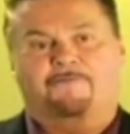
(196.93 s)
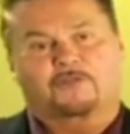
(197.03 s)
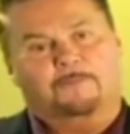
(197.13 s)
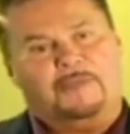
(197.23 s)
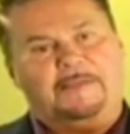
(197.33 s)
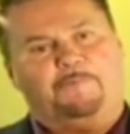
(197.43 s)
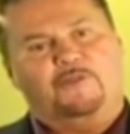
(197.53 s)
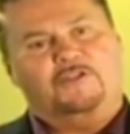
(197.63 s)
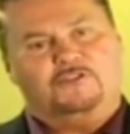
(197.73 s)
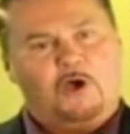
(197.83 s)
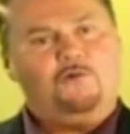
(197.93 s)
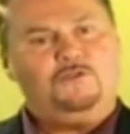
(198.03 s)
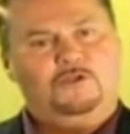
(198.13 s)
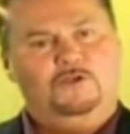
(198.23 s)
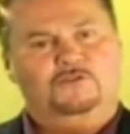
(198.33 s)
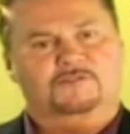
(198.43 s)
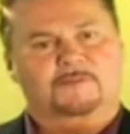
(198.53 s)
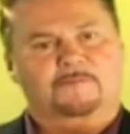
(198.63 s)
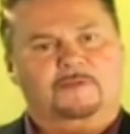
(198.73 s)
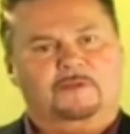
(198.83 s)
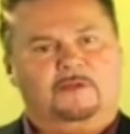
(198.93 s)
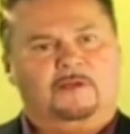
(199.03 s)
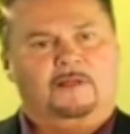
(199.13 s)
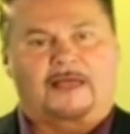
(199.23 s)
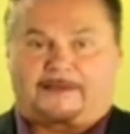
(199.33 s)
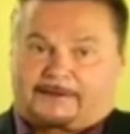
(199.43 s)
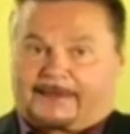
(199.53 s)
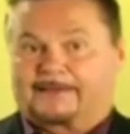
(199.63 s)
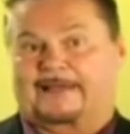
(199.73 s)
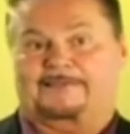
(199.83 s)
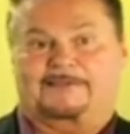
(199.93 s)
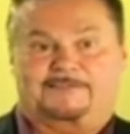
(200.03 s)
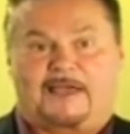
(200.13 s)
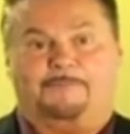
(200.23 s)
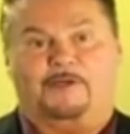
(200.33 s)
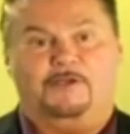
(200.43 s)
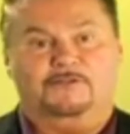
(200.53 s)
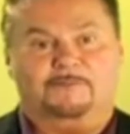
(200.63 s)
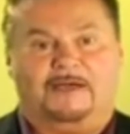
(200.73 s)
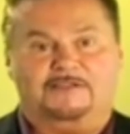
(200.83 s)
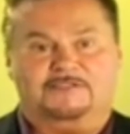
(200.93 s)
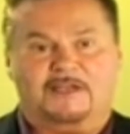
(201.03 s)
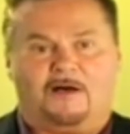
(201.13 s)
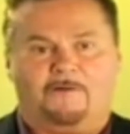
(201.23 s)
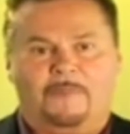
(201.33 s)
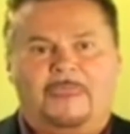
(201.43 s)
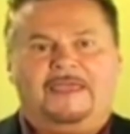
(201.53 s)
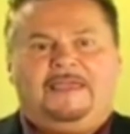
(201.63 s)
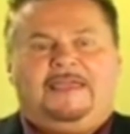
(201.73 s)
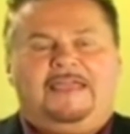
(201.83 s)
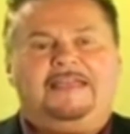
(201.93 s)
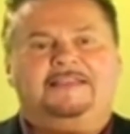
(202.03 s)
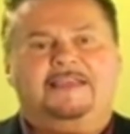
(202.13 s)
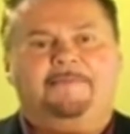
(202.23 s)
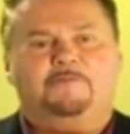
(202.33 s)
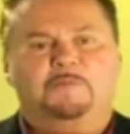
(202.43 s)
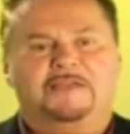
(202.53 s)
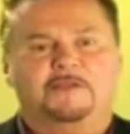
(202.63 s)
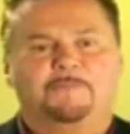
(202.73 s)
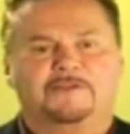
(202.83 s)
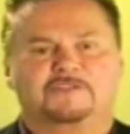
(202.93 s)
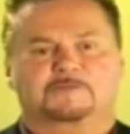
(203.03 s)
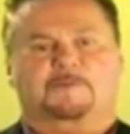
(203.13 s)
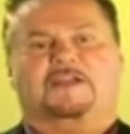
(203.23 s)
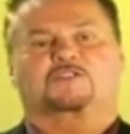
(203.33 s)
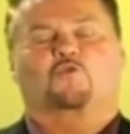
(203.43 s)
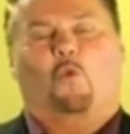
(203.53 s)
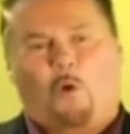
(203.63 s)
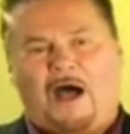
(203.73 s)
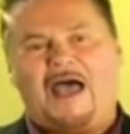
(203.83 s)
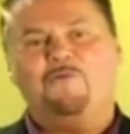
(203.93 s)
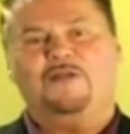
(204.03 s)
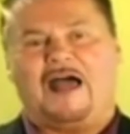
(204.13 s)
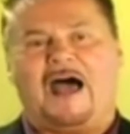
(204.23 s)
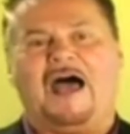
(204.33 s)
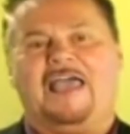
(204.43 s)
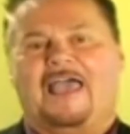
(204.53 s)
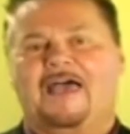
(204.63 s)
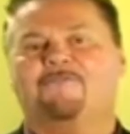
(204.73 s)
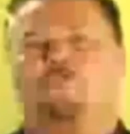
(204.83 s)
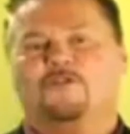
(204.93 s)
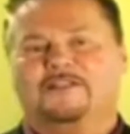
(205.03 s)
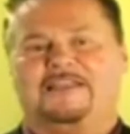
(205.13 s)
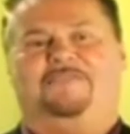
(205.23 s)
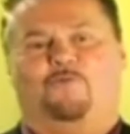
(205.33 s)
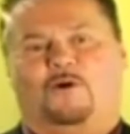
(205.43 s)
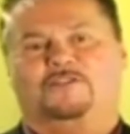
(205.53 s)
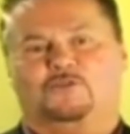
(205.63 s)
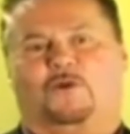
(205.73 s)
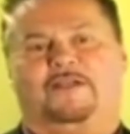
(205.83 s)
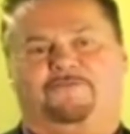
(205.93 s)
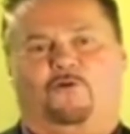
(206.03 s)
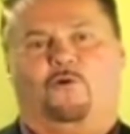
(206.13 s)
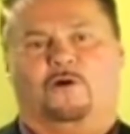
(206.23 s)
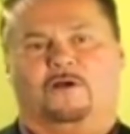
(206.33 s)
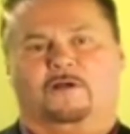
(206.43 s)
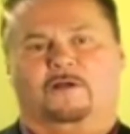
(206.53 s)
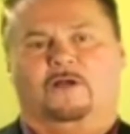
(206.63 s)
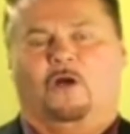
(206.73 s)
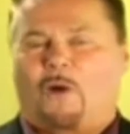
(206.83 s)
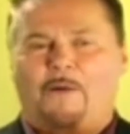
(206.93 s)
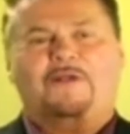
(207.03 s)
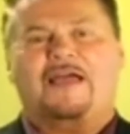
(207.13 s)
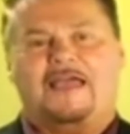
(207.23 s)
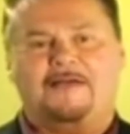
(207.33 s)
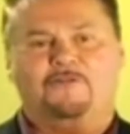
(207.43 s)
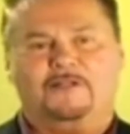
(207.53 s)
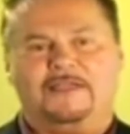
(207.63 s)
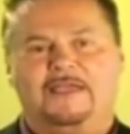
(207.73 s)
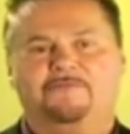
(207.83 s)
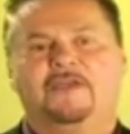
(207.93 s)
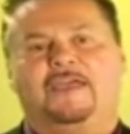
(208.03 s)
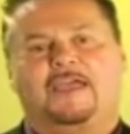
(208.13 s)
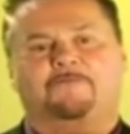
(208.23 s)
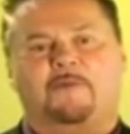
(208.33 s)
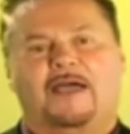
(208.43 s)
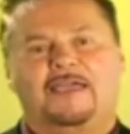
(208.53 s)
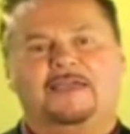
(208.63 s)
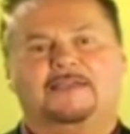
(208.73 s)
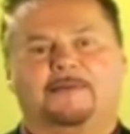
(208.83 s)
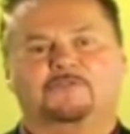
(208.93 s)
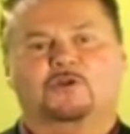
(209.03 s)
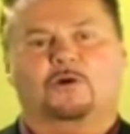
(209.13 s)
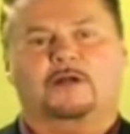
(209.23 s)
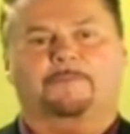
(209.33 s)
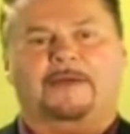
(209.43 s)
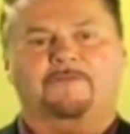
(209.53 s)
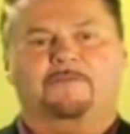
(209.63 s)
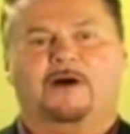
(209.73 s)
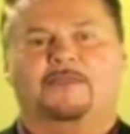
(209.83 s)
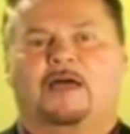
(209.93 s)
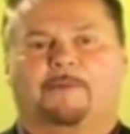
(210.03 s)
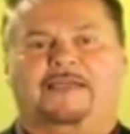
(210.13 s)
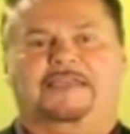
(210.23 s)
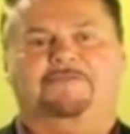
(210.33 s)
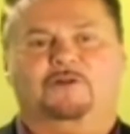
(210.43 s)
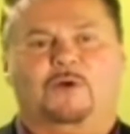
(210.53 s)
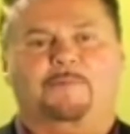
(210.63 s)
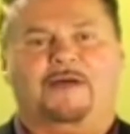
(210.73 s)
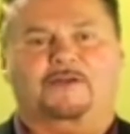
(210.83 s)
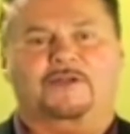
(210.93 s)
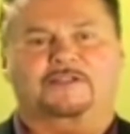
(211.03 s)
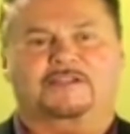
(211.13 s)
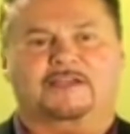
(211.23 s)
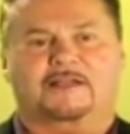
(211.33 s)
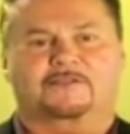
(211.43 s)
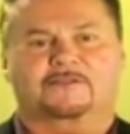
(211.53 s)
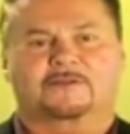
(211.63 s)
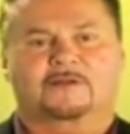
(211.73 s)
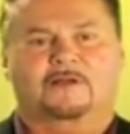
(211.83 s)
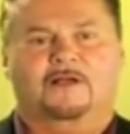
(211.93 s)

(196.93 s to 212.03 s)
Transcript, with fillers: And for the people that don't use them, like again, like the example I used to myself, it keeps me in the business because why would I ever leave One24? Why would I ever leave if my income's going up every month by giving away my green tickets?